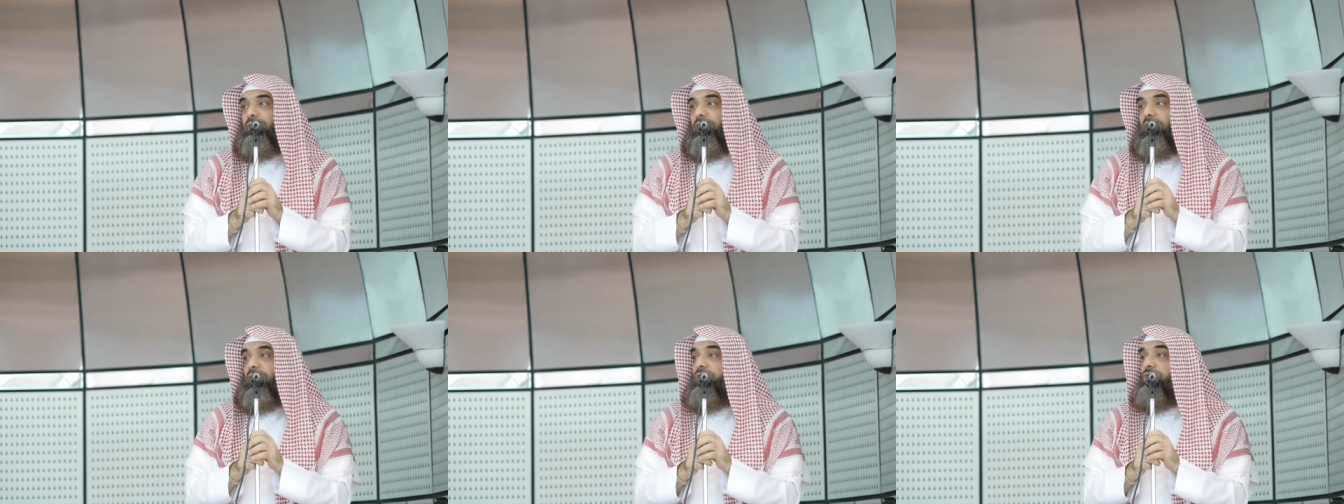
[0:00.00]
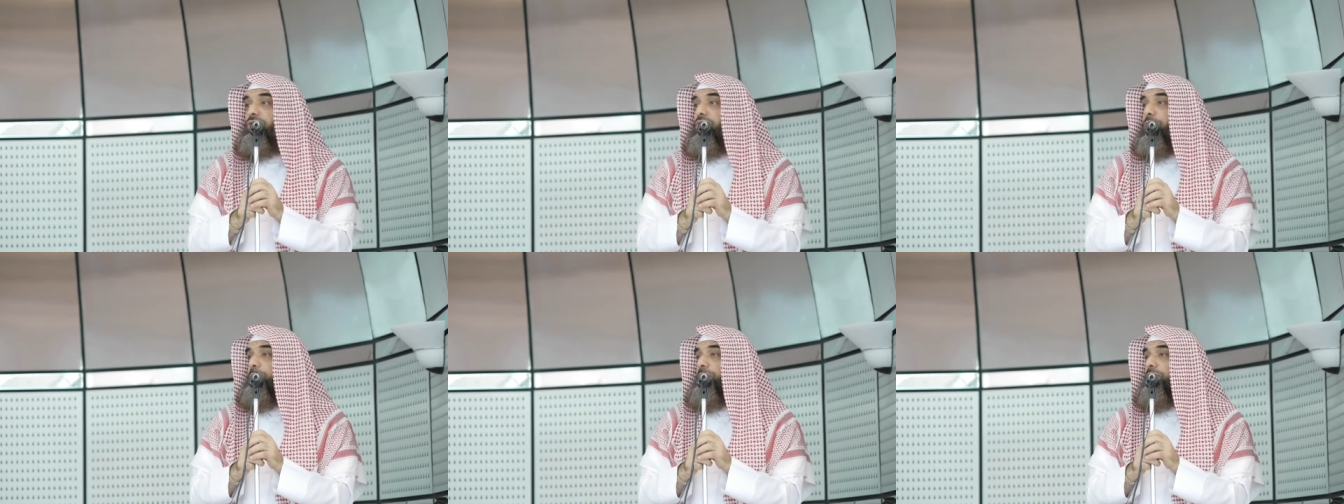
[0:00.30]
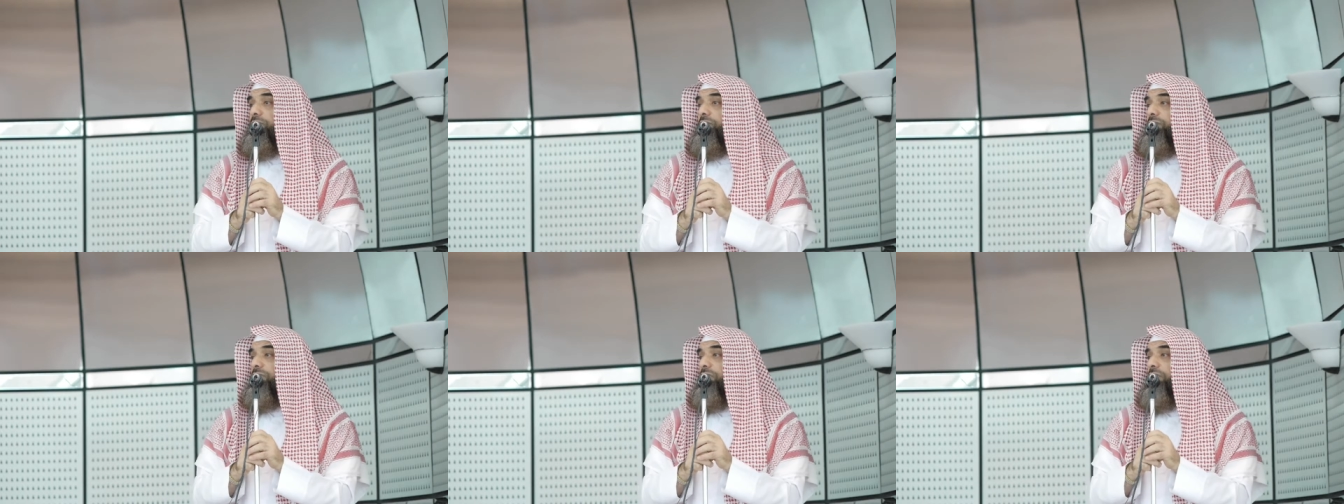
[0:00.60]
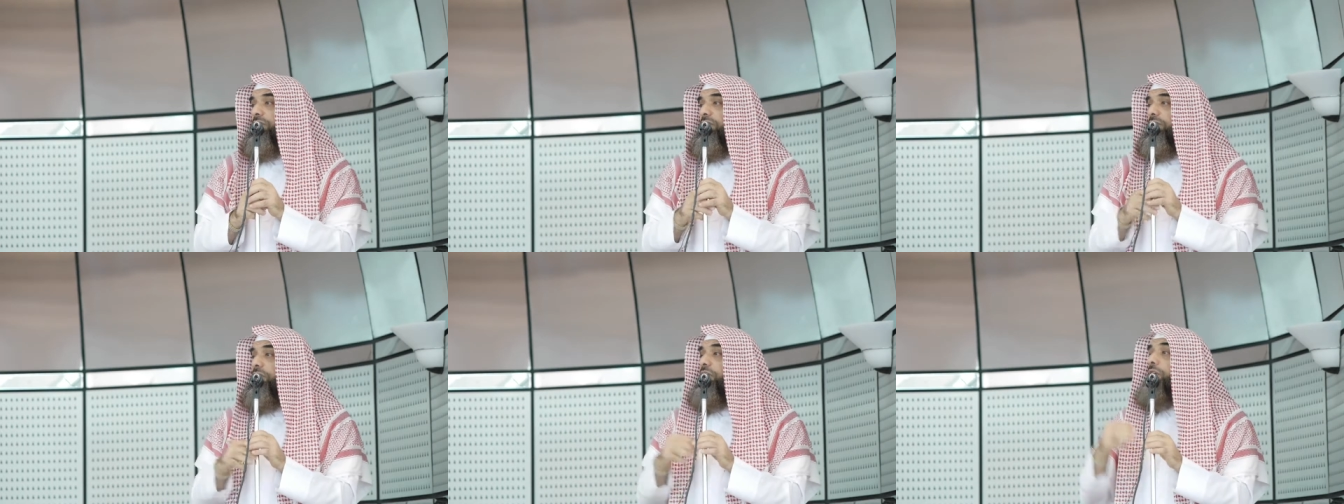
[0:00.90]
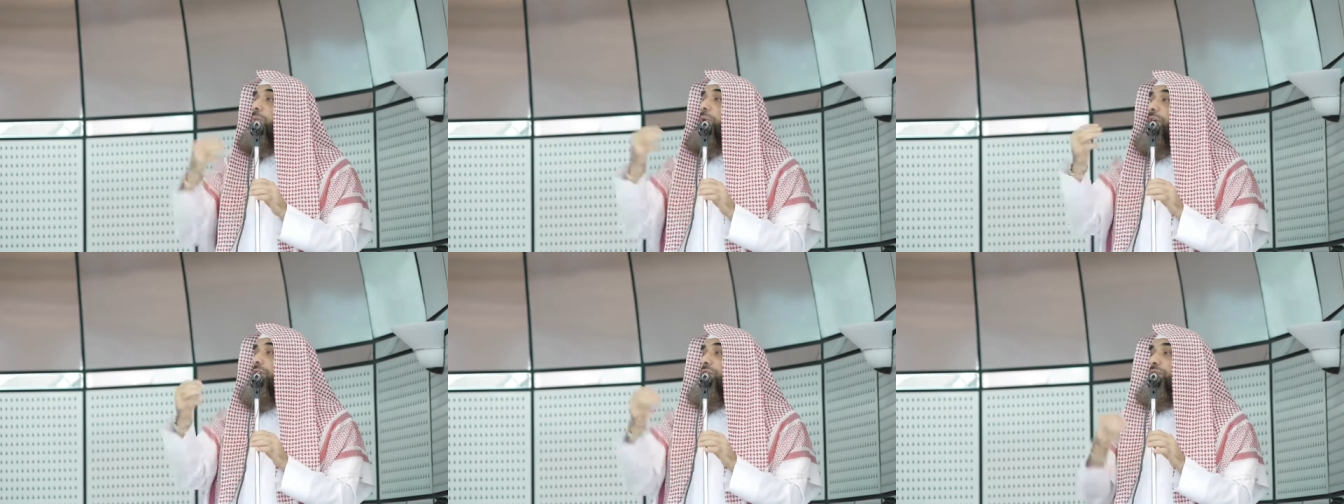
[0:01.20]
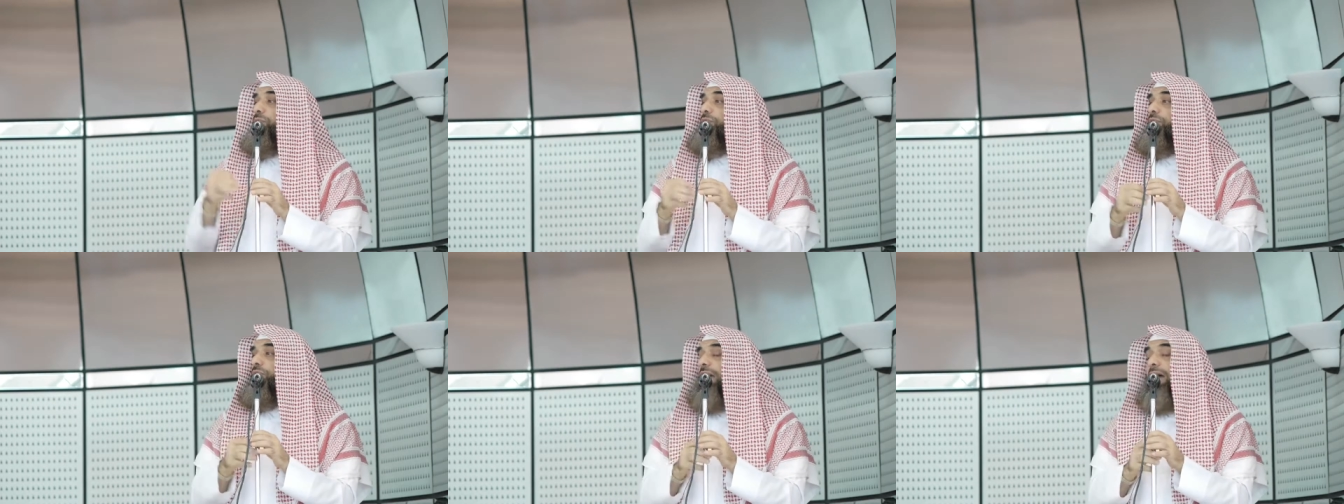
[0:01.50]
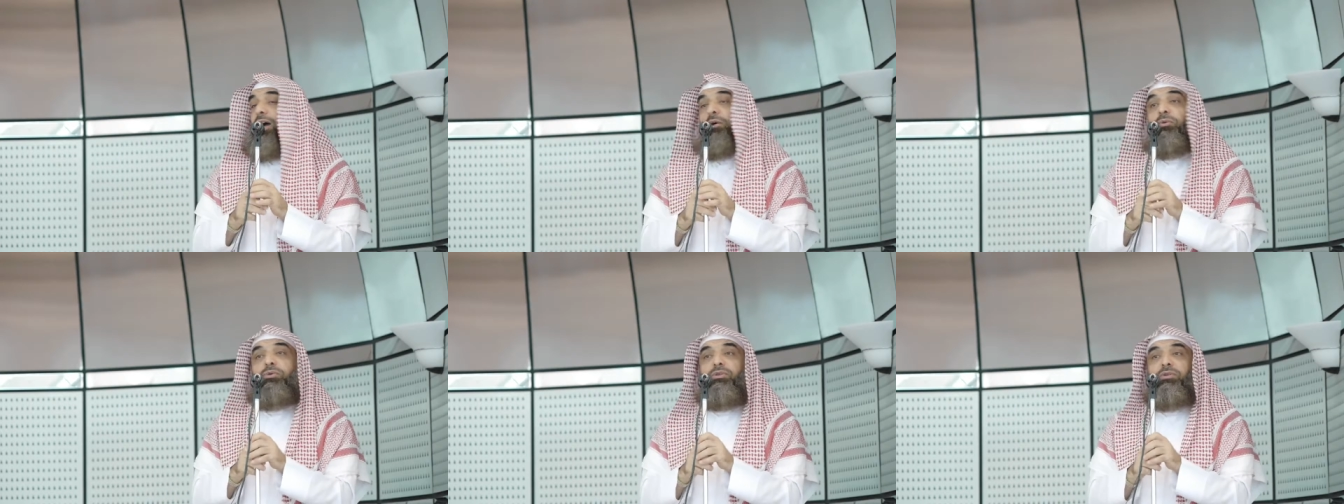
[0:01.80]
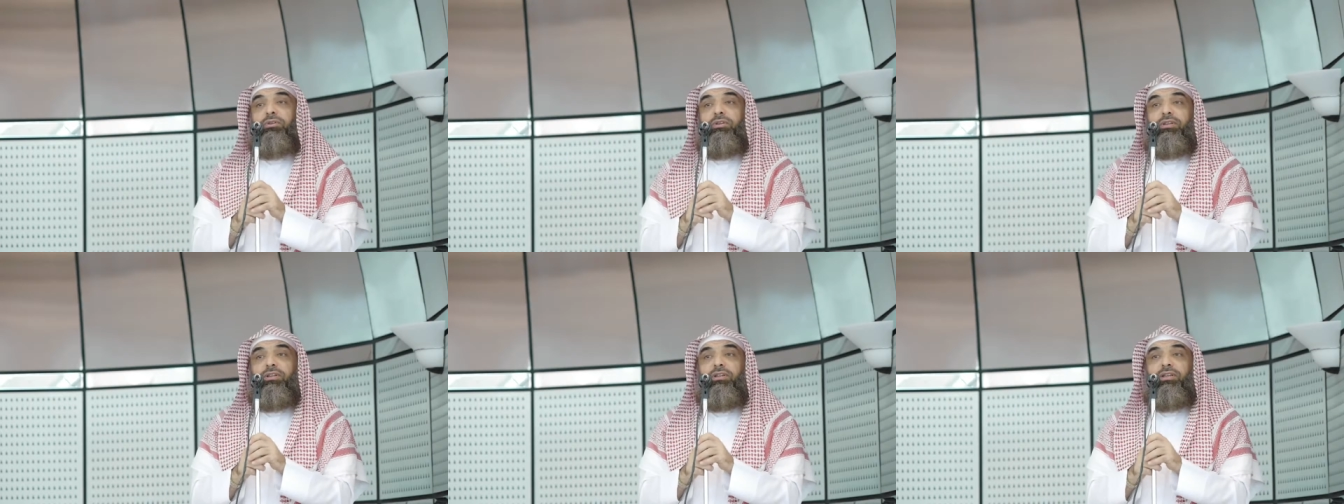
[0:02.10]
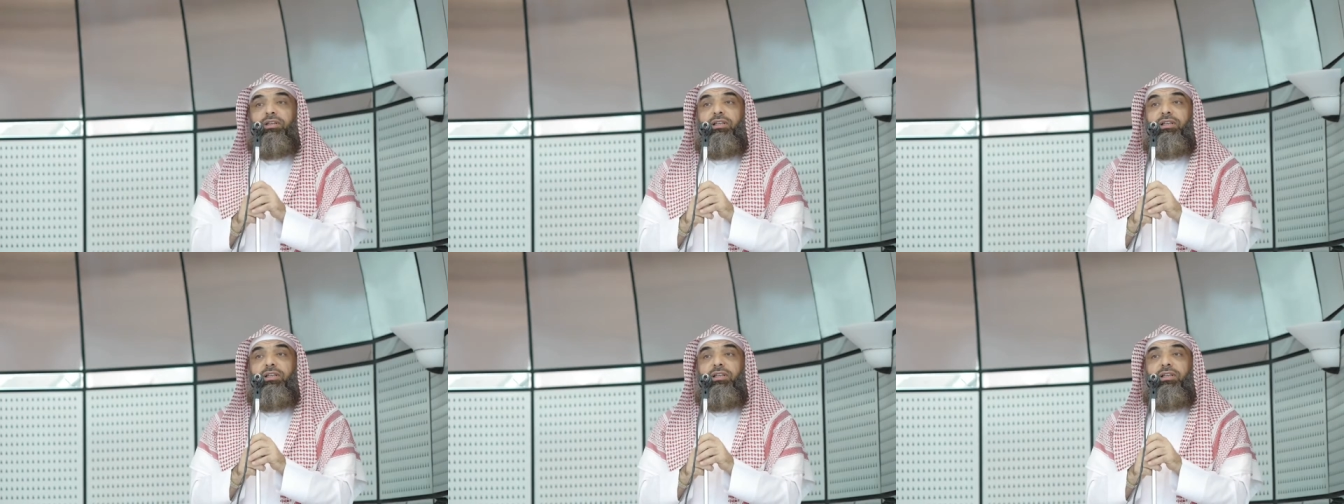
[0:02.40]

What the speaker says: Egypt, he went to Fir'aun.